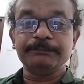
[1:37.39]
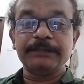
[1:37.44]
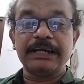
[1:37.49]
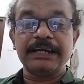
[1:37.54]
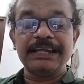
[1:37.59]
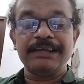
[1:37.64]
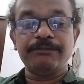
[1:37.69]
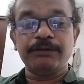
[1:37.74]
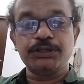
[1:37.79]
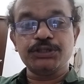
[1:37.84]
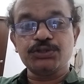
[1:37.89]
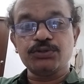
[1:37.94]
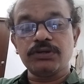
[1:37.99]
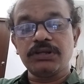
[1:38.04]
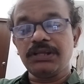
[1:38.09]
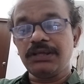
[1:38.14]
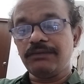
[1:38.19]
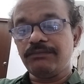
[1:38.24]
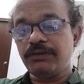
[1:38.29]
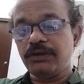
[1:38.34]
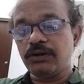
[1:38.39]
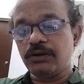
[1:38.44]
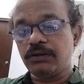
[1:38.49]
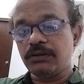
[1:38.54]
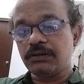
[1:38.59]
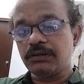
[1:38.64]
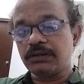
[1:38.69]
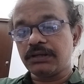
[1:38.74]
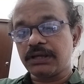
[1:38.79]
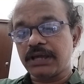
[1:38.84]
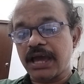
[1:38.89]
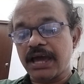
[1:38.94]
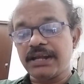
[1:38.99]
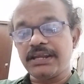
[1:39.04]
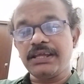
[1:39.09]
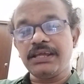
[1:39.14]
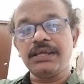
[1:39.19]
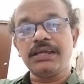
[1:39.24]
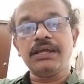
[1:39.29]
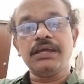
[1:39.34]
and eventually we all
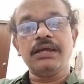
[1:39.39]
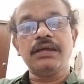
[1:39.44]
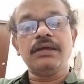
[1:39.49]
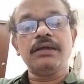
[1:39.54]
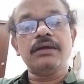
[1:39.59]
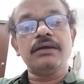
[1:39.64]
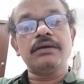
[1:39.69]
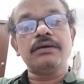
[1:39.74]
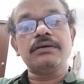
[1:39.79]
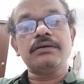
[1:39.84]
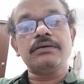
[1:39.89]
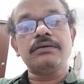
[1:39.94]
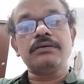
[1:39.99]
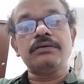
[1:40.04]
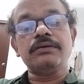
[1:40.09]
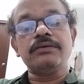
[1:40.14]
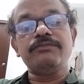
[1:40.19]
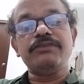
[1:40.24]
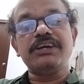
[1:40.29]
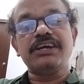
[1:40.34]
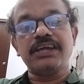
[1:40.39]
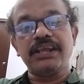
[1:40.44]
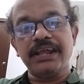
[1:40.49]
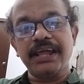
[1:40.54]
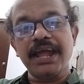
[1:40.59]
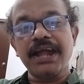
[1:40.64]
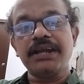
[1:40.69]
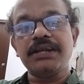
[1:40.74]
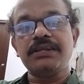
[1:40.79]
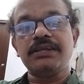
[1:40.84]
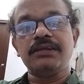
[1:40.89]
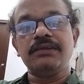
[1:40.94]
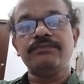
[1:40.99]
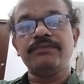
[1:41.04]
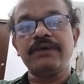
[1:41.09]
carry, we create